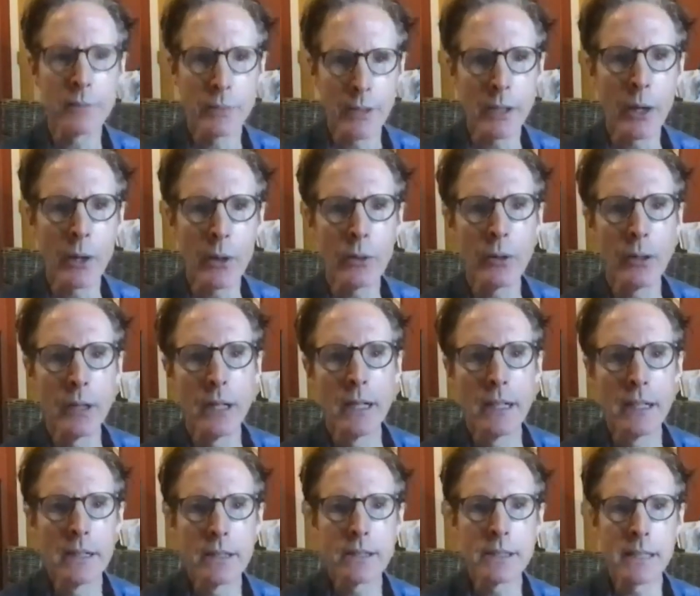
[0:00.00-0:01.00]
you know,
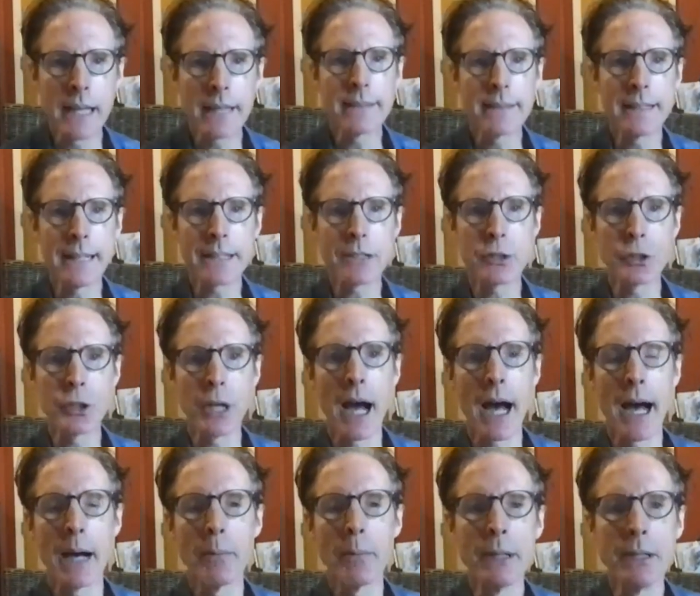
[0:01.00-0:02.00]
to get the next
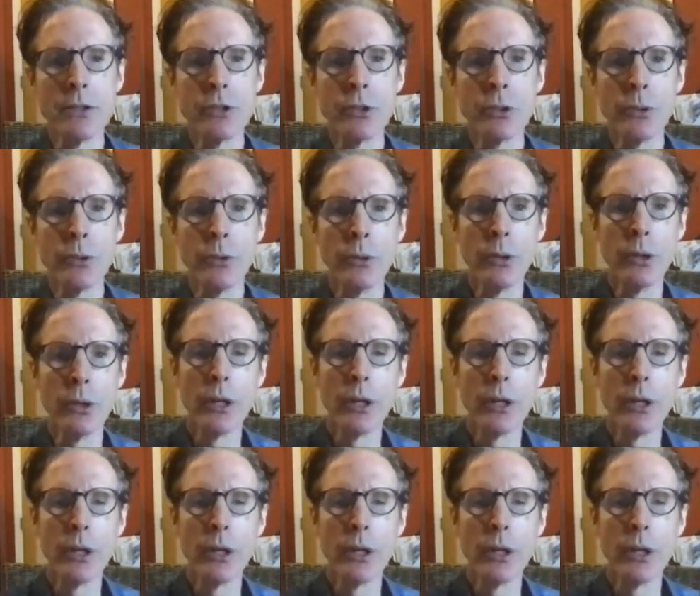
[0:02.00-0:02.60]
job and to